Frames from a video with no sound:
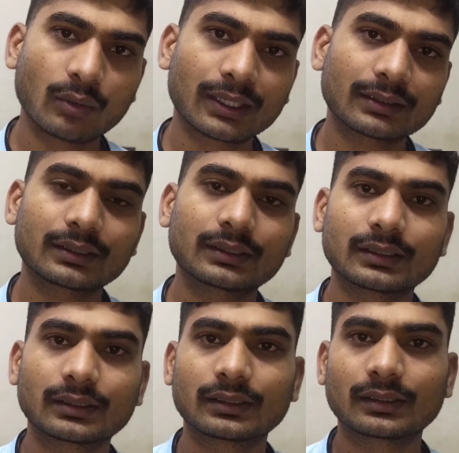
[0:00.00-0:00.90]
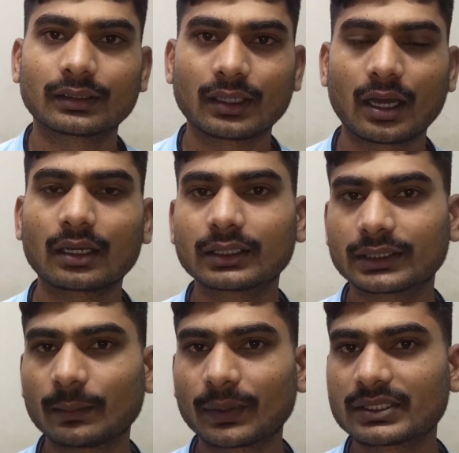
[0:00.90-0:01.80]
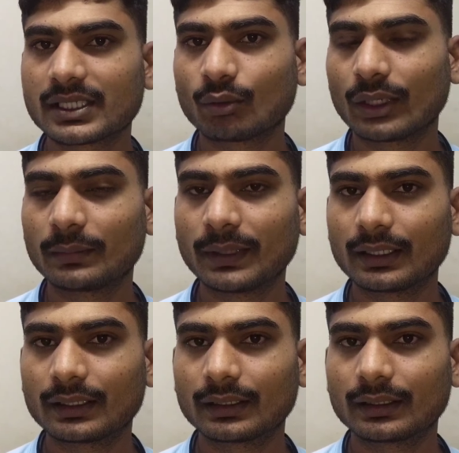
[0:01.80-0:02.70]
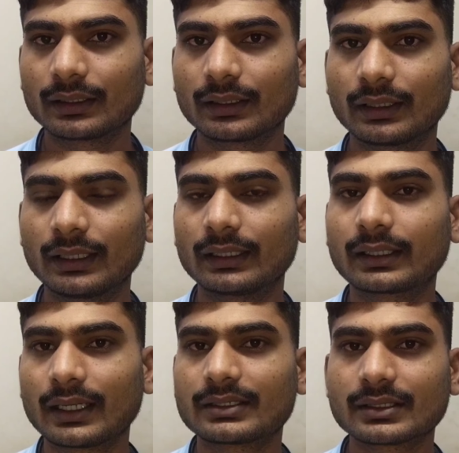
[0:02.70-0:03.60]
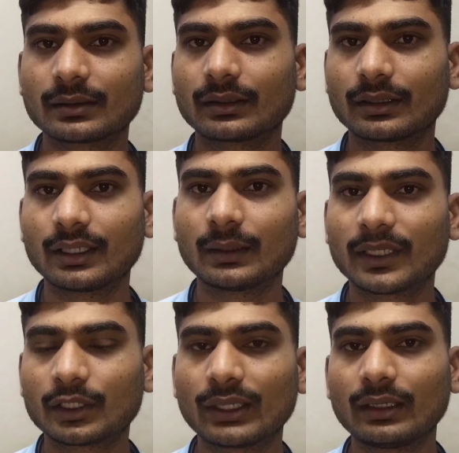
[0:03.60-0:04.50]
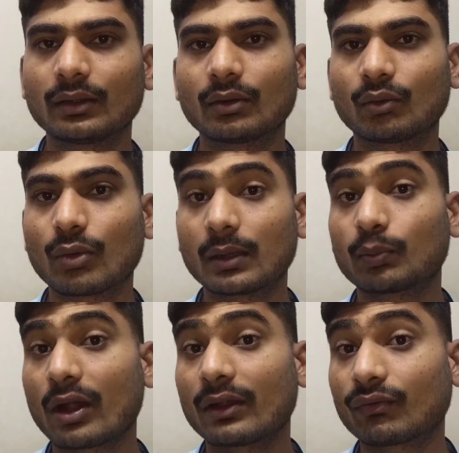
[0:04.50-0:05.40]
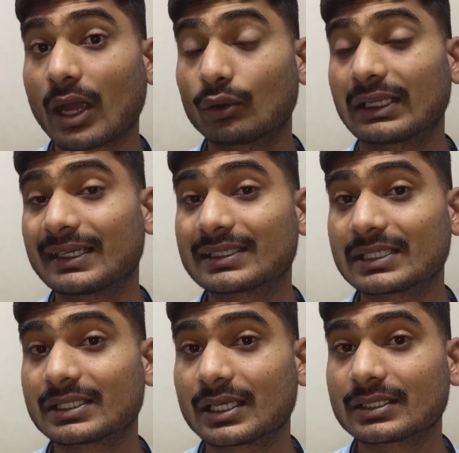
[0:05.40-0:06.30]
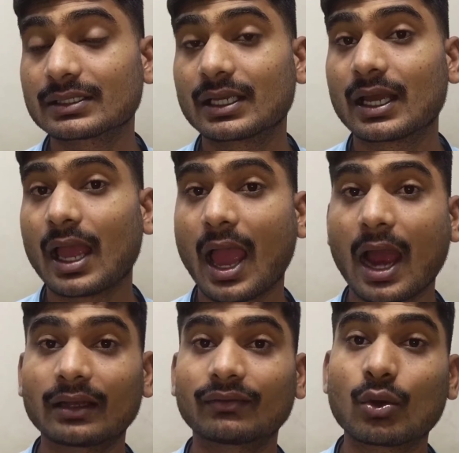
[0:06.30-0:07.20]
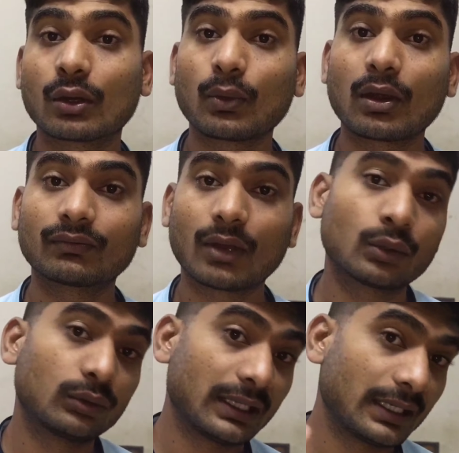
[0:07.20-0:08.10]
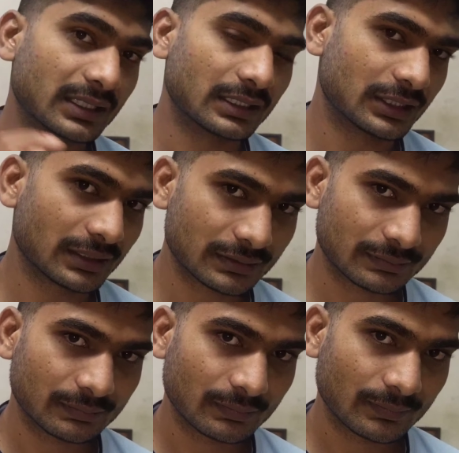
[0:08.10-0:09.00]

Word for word: our earth temperature will be increased in between one point five degrees Celsius and four point five degrees Celsius.